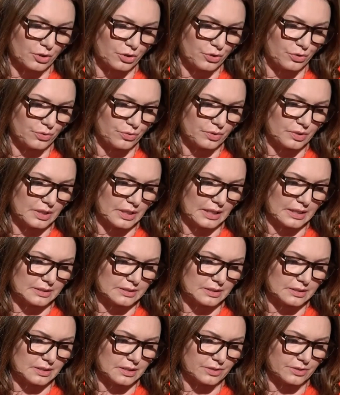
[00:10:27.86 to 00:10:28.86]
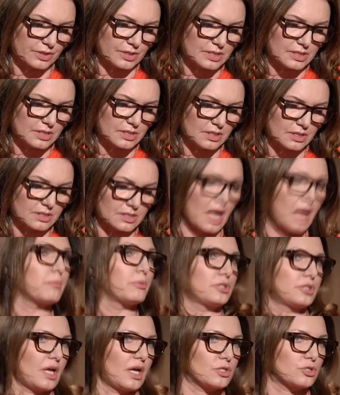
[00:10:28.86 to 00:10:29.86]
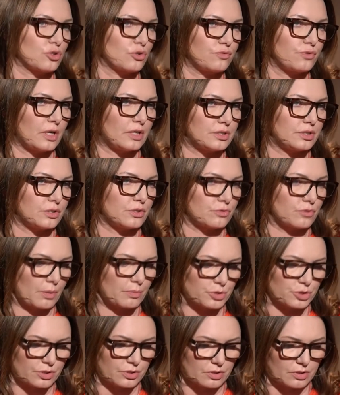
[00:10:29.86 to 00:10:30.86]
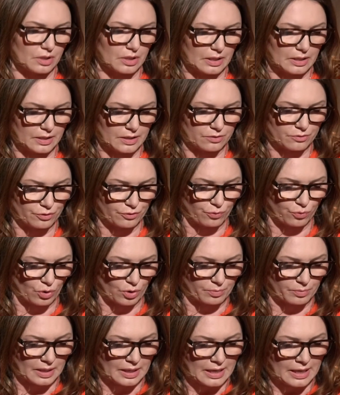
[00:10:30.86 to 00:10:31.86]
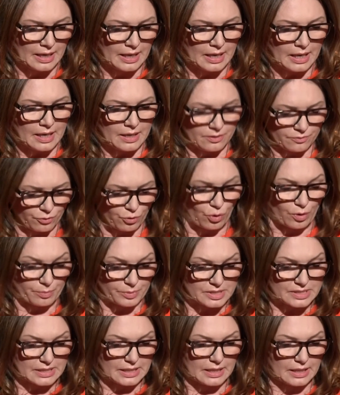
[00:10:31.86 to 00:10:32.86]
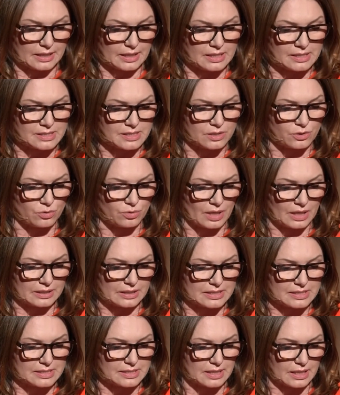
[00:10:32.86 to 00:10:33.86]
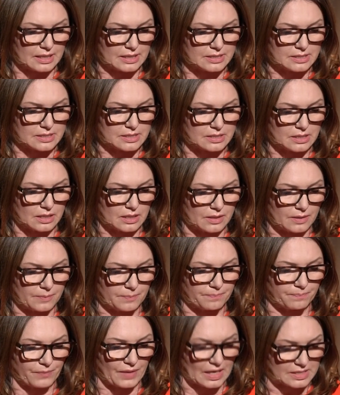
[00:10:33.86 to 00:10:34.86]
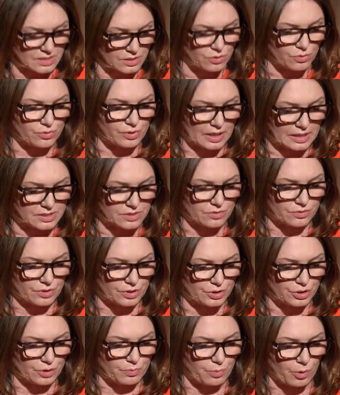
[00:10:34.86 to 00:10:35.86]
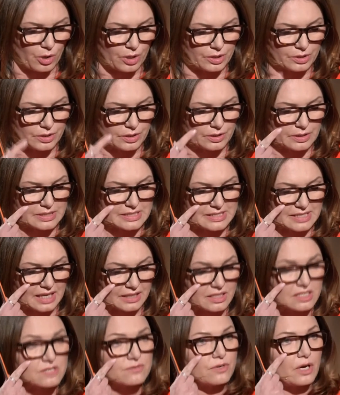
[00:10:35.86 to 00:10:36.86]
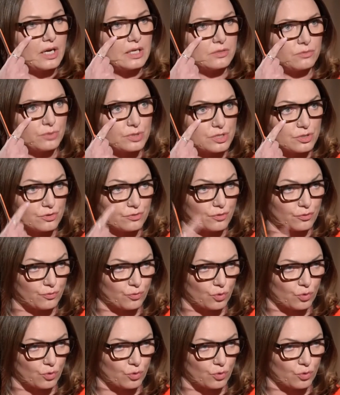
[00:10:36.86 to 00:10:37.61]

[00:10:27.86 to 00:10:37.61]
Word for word: argue that there is sabotage of anti-corruption mm. uh, reform reforms. Uh, is the United States, um, as a Ukraine strategic partner, satisfied with the